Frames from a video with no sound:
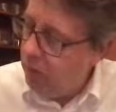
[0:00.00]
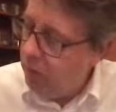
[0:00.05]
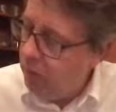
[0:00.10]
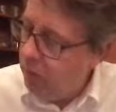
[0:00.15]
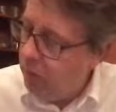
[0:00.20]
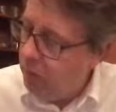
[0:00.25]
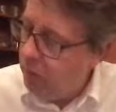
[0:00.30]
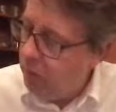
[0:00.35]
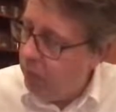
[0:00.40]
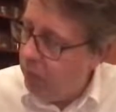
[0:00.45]

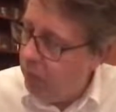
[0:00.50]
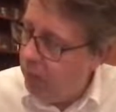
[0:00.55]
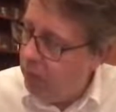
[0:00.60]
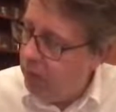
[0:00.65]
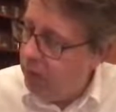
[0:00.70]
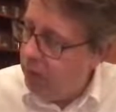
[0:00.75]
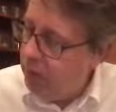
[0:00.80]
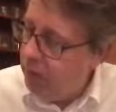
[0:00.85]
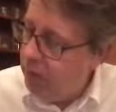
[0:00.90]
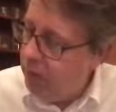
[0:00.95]
1,
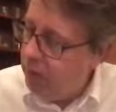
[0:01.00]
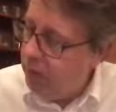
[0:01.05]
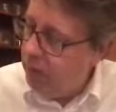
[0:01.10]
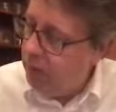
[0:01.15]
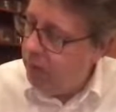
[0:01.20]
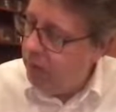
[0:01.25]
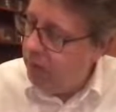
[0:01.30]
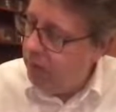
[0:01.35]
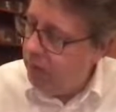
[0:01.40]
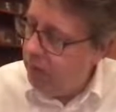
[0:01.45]
1,
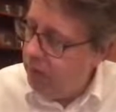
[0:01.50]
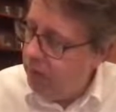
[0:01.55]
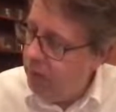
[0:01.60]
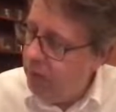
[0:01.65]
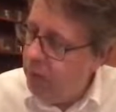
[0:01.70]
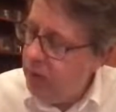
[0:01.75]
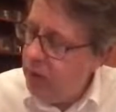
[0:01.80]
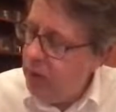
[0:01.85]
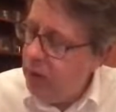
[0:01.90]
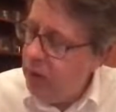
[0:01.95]

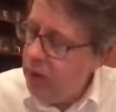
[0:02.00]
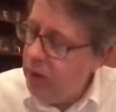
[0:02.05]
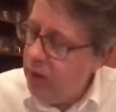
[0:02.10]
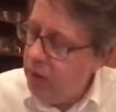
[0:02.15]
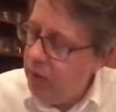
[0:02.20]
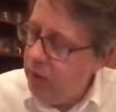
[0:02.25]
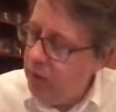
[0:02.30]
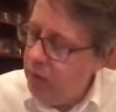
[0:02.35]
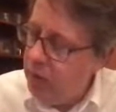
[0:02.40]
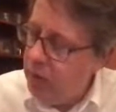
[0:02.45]

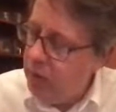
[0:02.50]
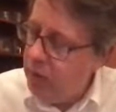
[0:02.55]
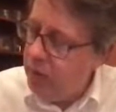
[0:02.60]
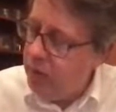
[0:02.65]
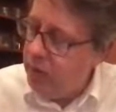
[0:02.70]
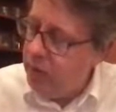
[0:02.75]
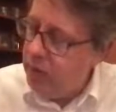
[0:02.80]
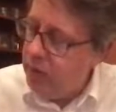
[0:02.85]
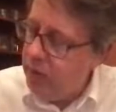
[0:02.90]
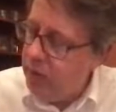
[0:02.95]
which
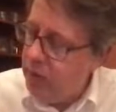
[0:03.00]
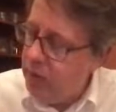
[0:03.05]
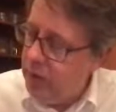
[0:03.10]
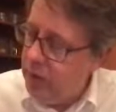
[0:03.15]
is,